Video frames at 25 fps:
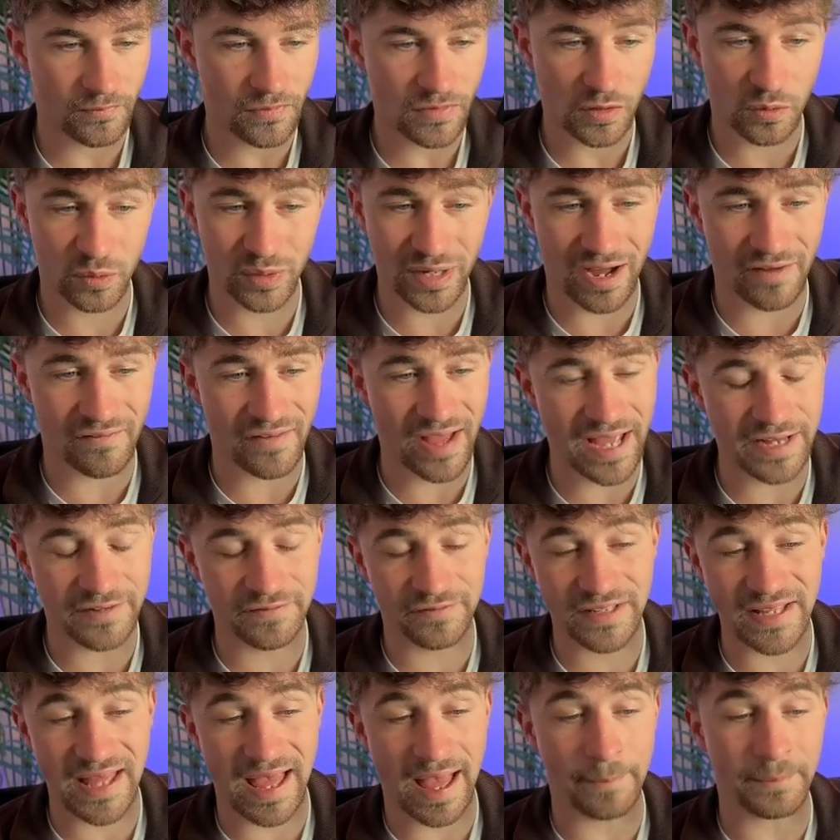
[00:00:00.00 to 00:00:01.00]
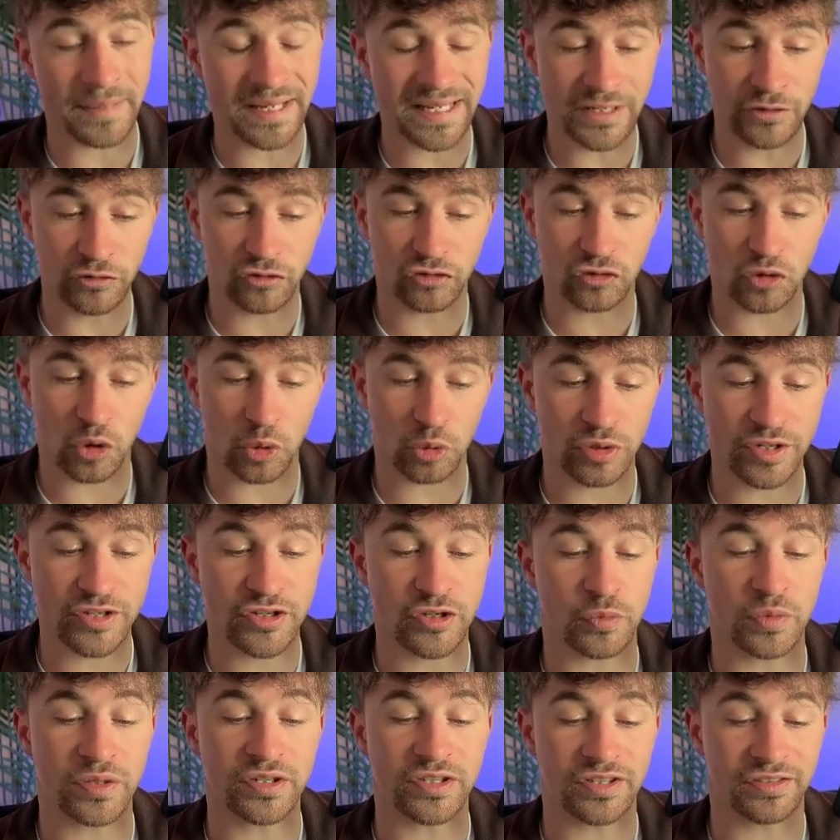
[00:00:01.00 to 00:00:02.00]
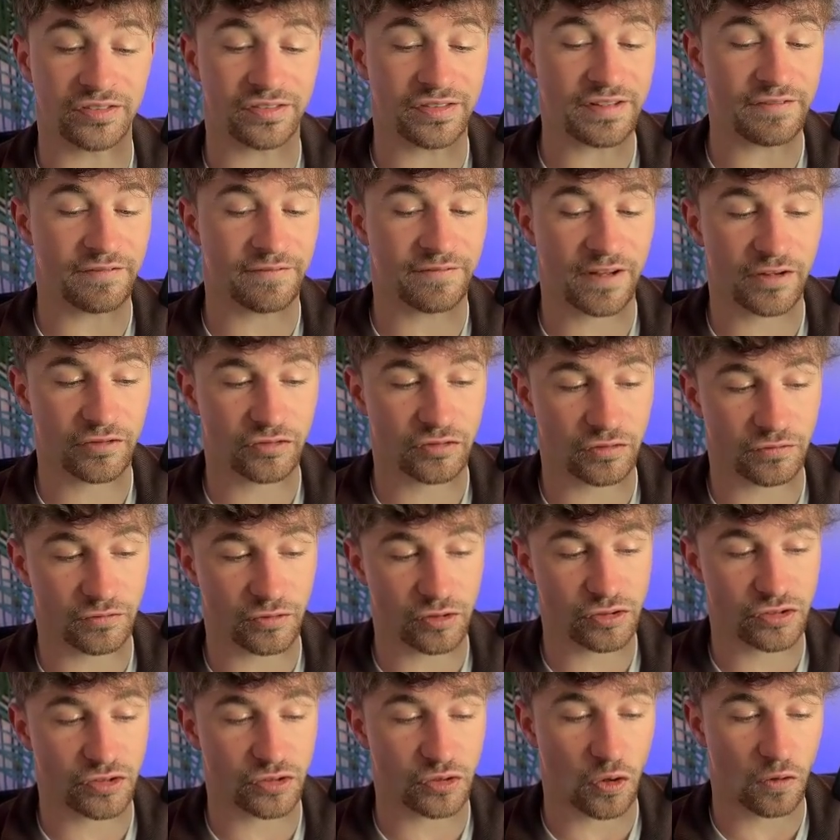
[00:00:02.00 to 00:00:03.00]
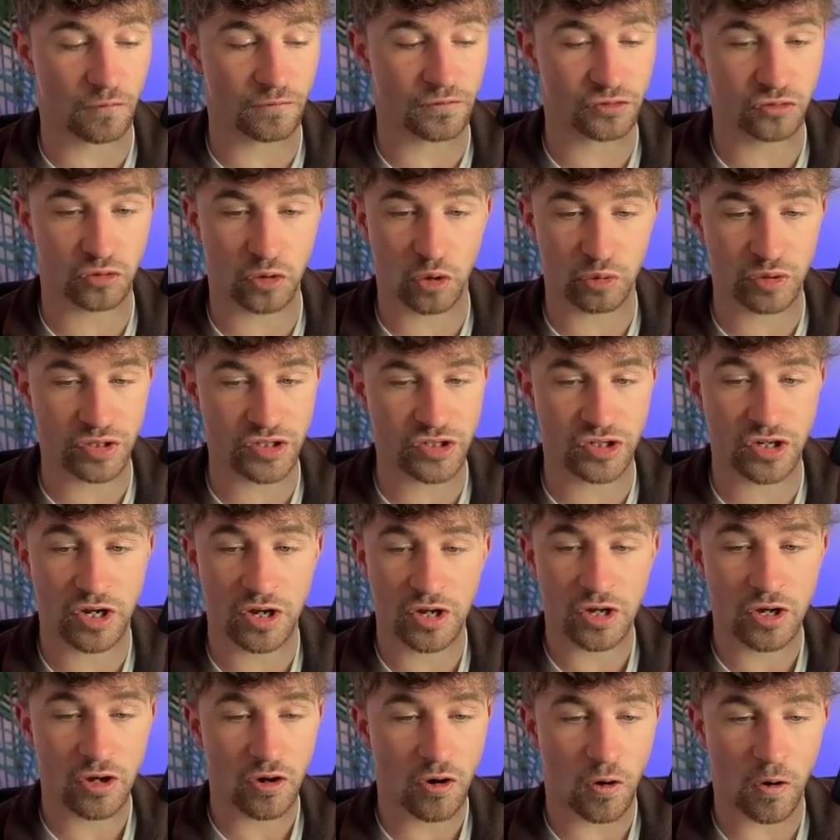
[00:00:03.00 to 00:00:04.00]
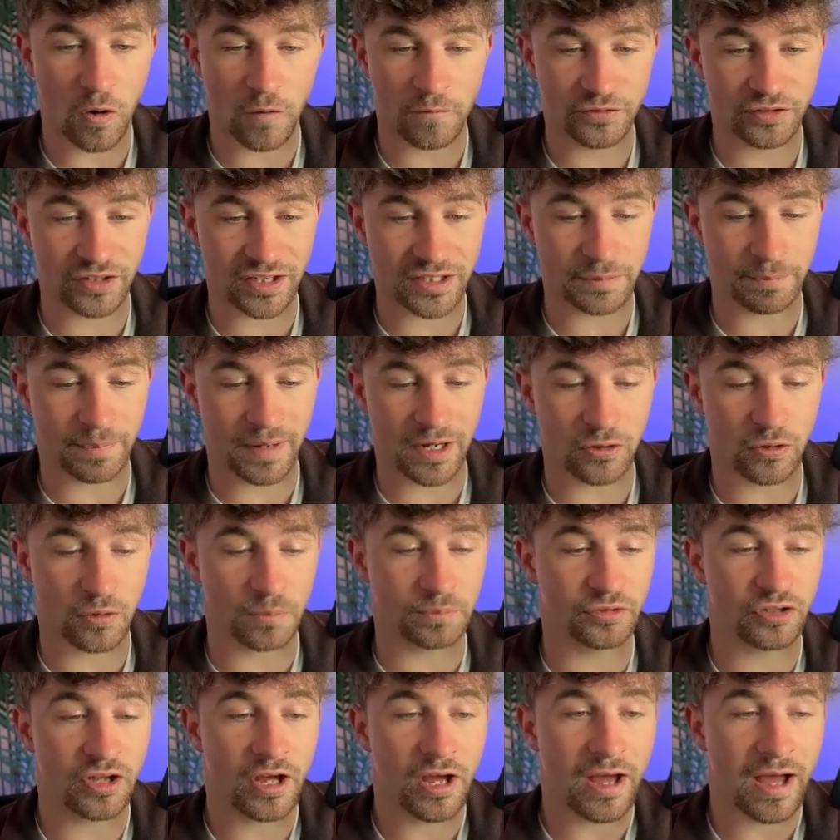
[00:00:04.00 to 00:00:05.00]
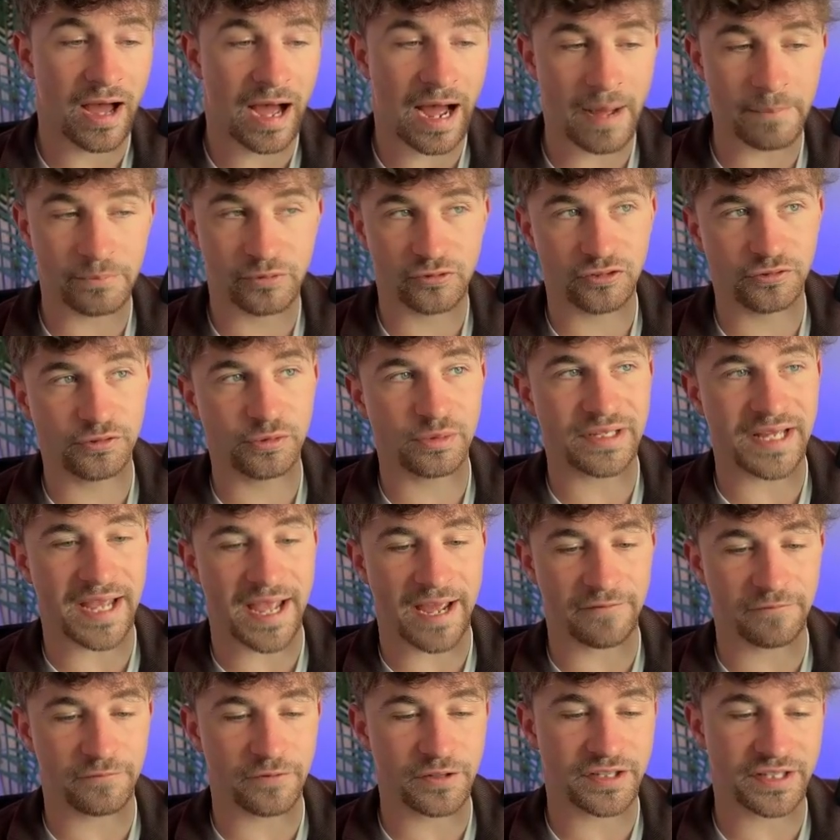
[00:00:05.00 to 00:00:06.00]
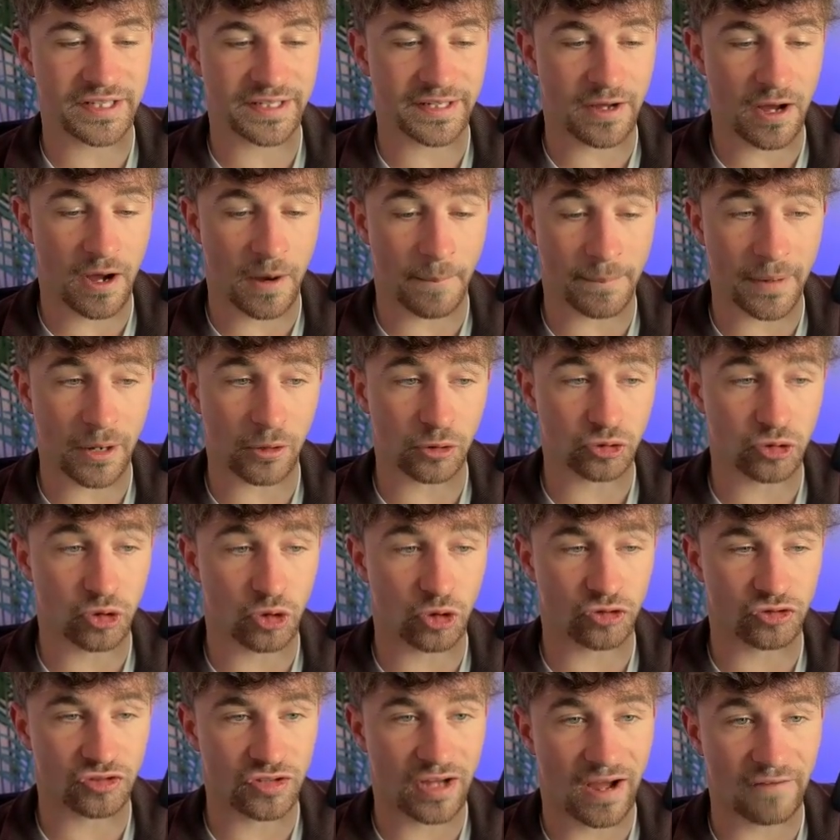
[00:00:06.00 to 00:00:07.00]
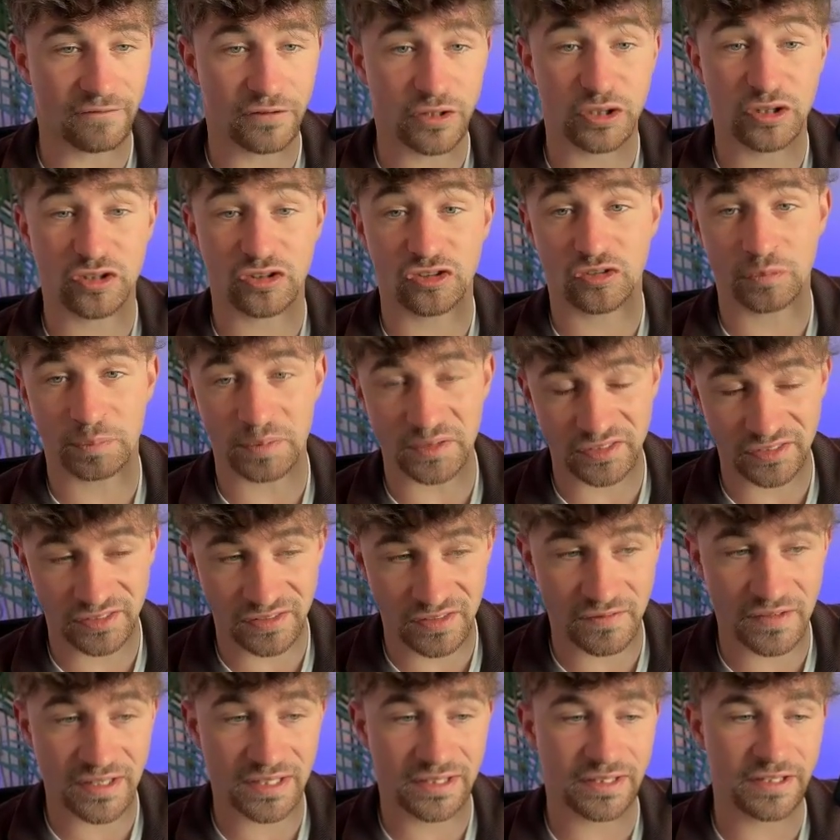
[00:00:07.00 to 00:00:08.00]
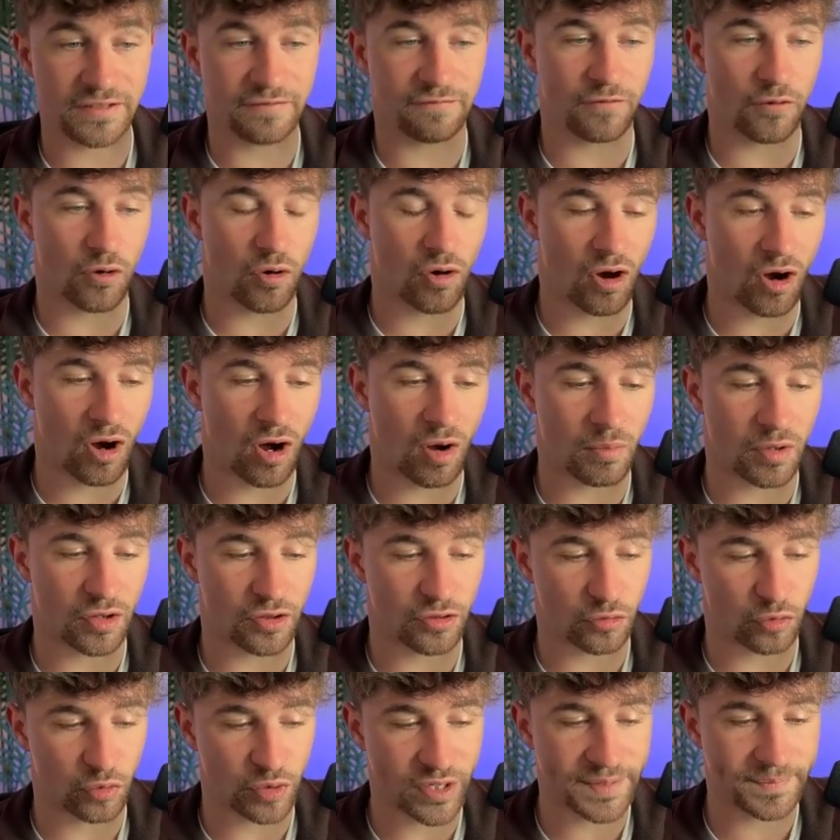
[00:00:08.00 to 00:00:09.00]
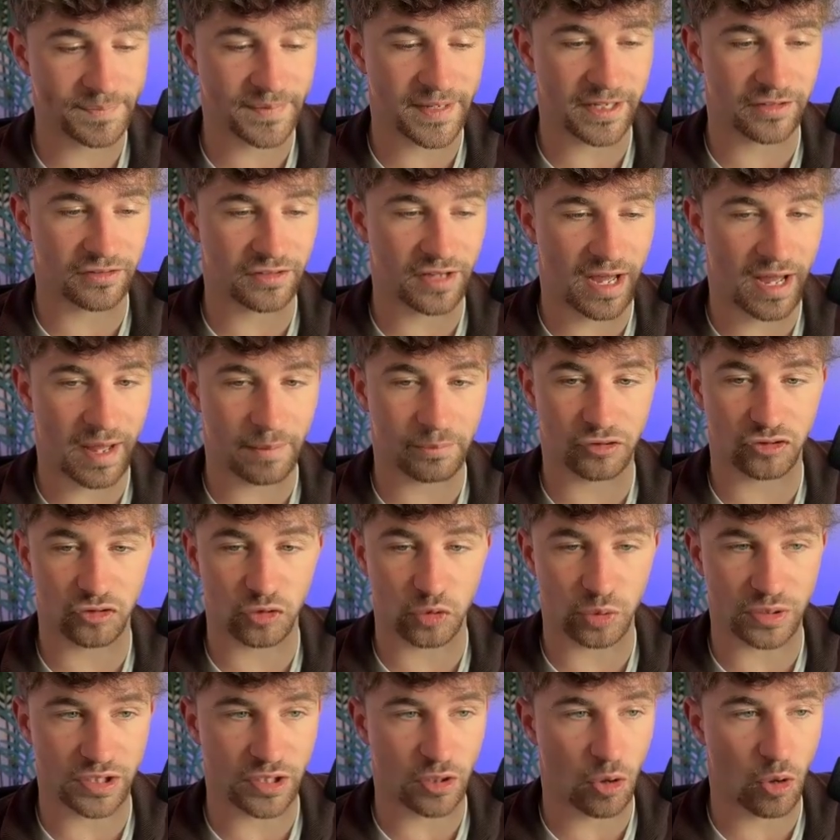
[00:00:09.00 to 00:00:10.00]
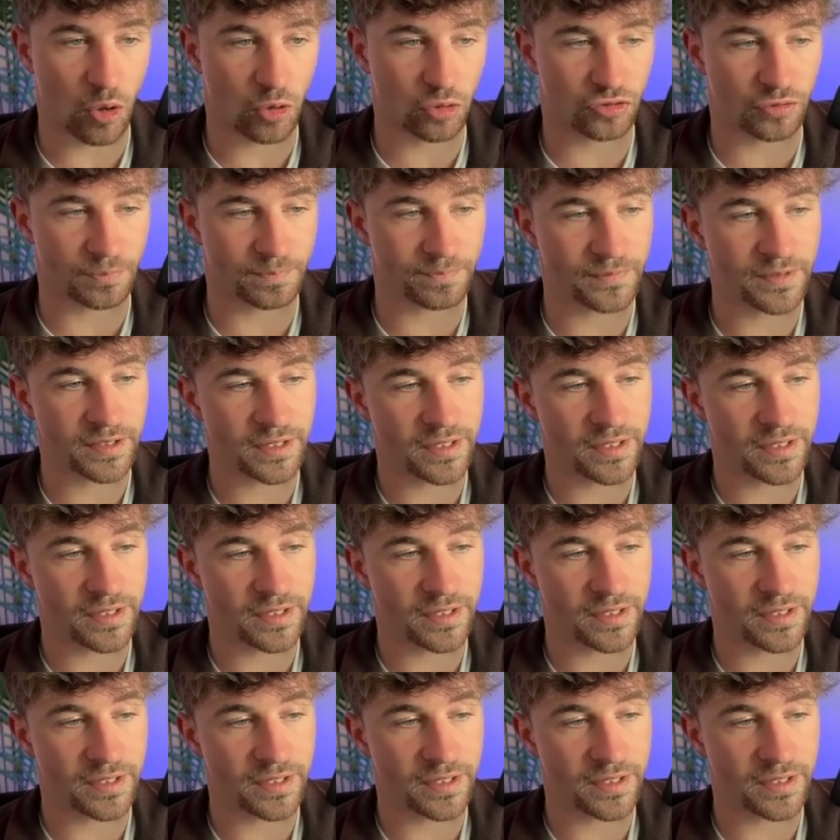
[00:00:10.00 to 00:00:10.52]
We have NVMe storage, which is the faster version of storage, offsite backups. Absolutely everything about Host Havoc, specifically for Arma 3, is absolutely awesome.